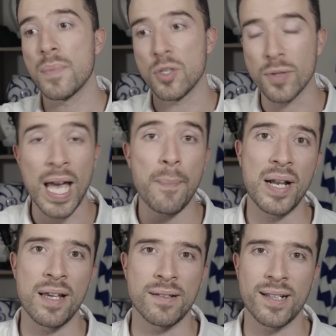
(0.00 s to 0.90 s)
But you get
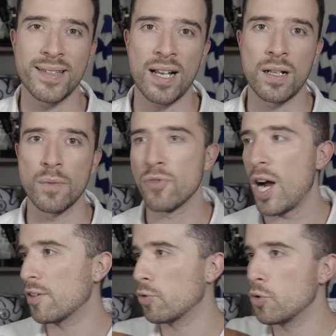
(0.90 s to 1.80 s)
players like Declan
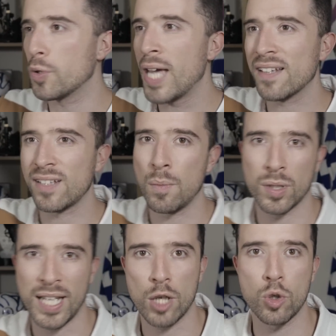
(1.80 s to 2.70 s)
Rice, or you get
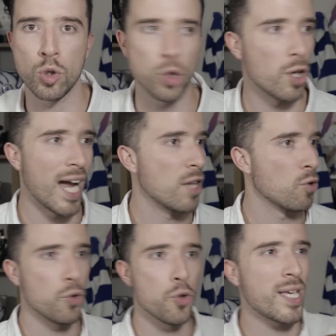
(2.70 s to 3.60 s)
someone like
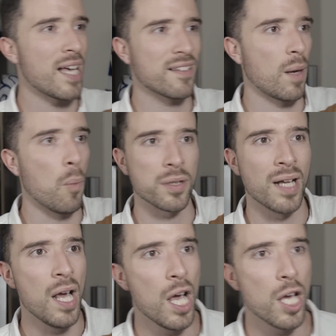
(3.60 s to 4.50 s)
Gundogan, or you get someone,